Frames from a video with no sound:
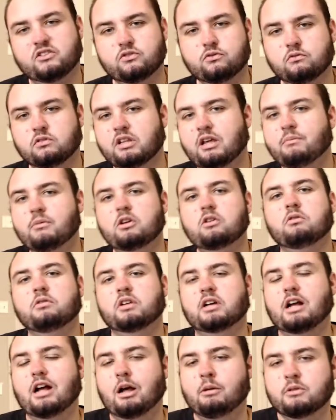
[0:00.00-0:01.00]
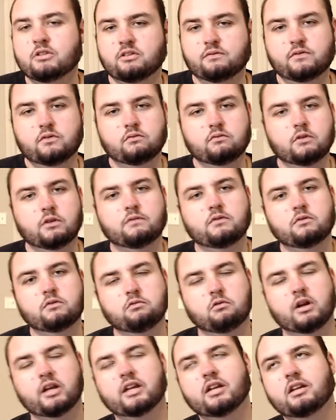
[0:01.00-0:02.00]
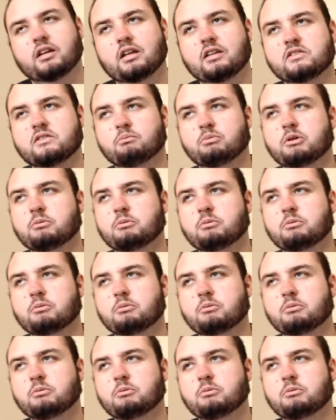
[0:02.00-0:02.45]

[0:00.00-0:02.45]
into, and let me know in the comments if you've ran into